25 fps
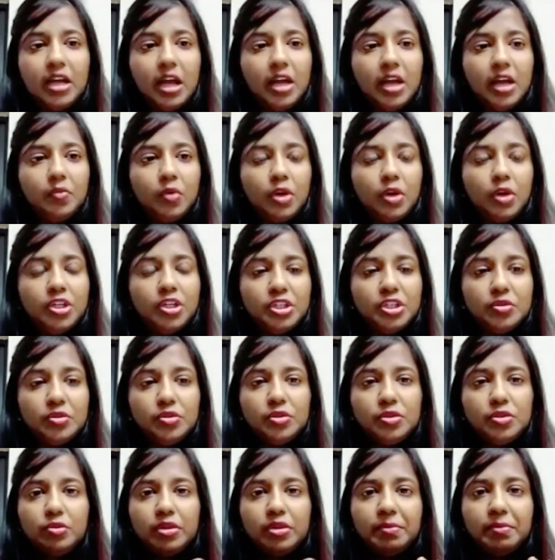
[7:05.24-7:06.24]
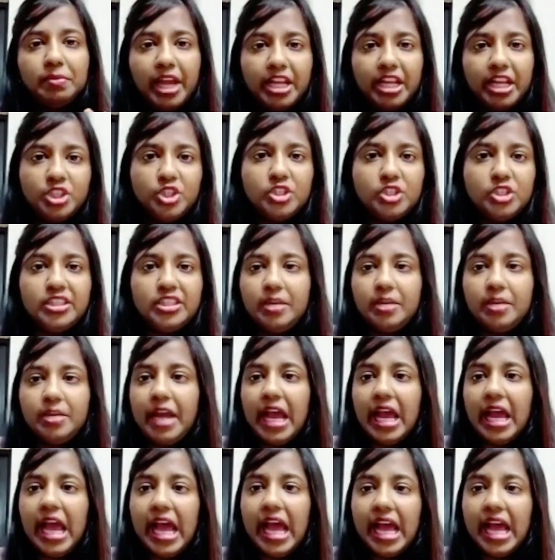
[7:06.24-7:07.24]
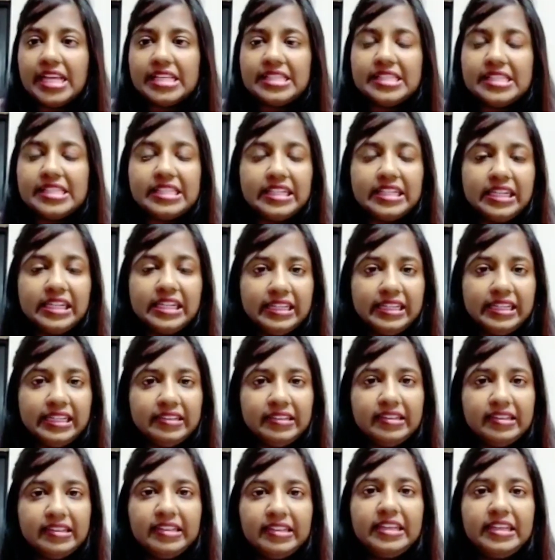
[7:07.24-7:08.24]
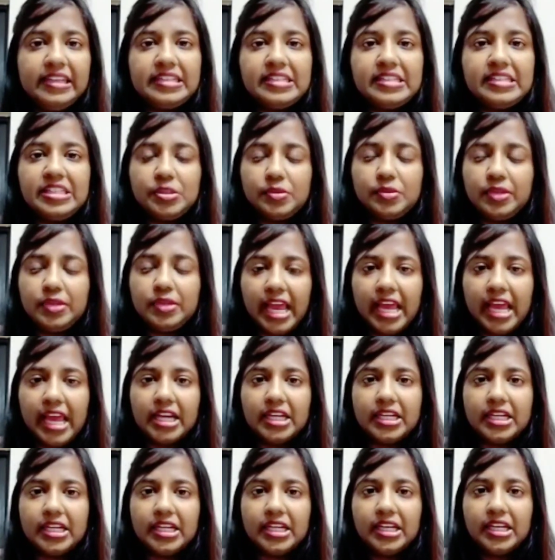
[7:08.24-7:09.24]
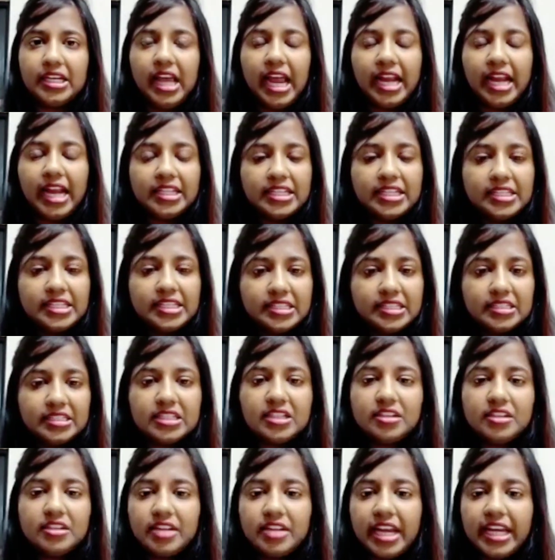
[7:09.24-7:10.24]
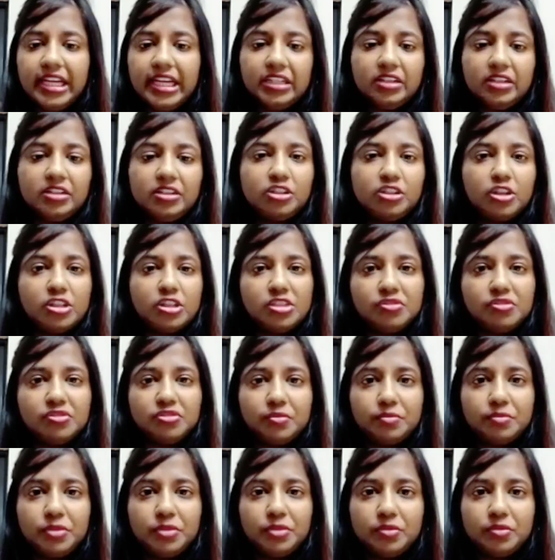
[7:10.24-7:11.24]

I want you to imagine them as clearly as you can, and they're sitting right across from